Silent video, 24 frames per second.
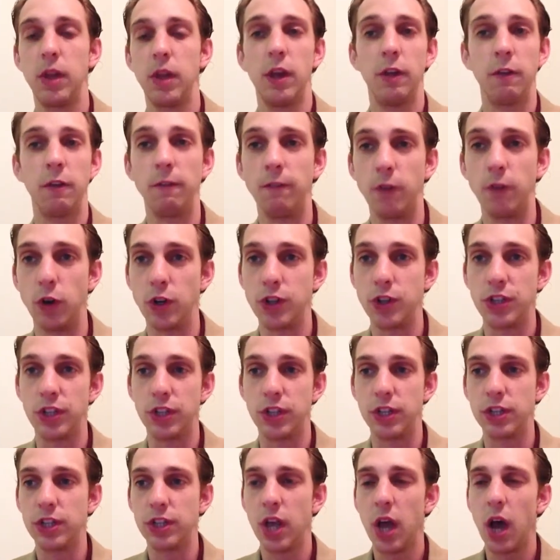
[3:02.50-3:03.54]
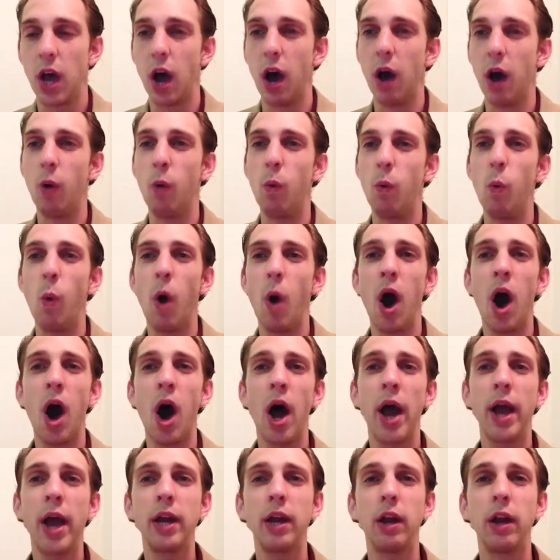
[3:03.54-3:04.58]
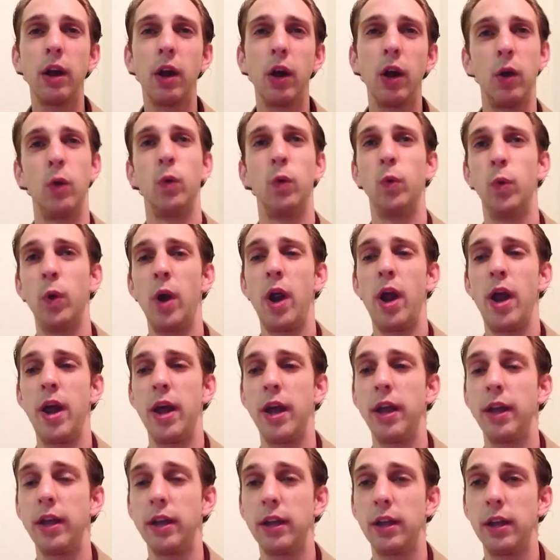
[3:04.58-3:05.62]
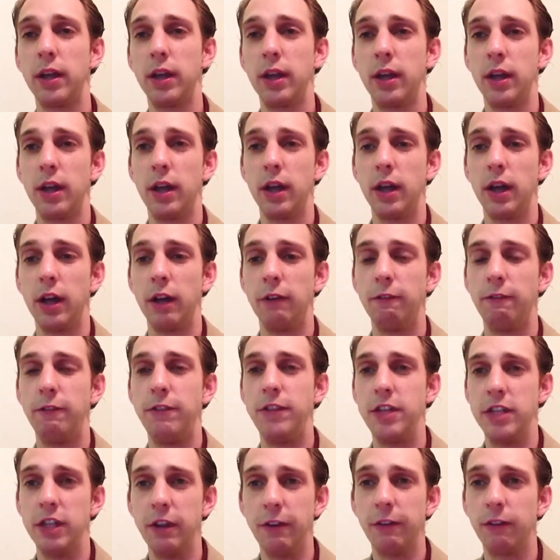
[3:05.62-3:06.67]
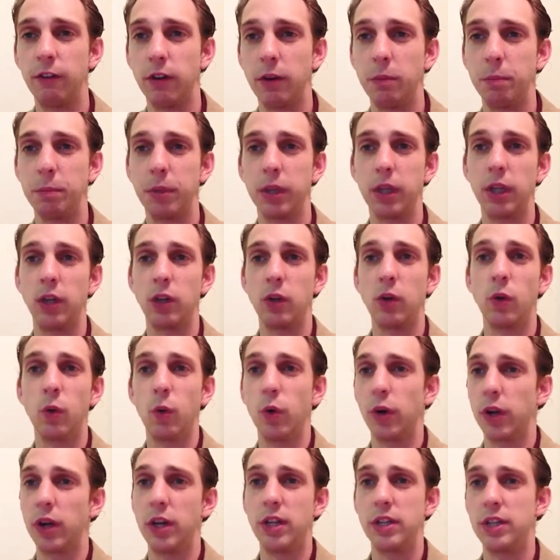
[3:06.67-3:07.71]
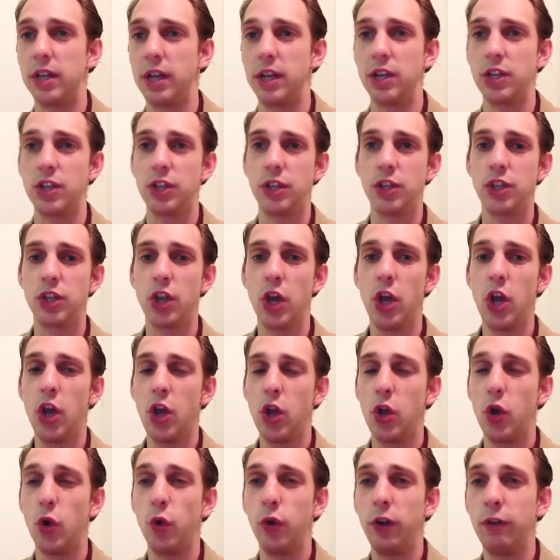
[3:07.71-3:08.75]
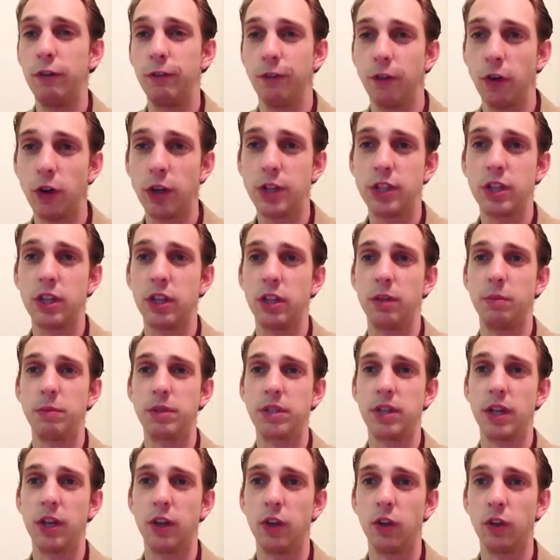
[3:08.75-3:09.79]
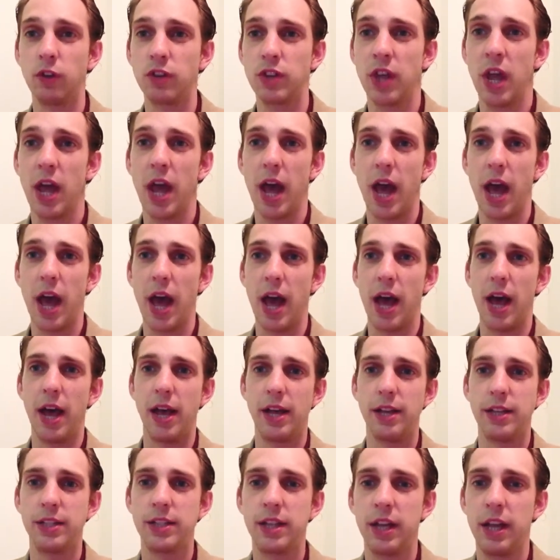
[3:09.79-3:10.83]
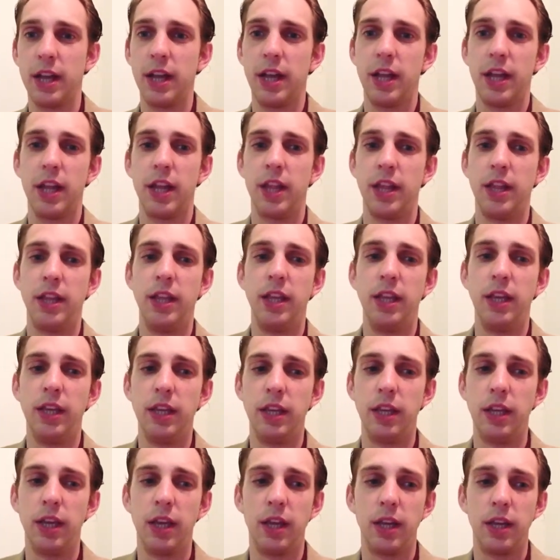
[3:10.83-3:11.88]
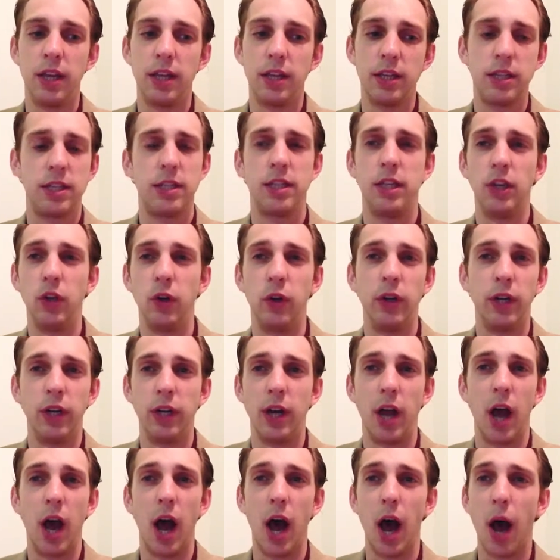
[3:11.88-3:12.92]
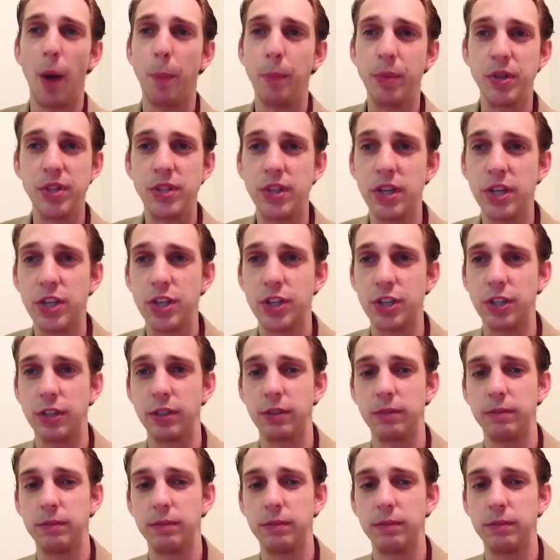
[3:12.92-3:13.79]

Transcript: versus a wide array of different political organizations who refer to themselves as the Syrian opposition.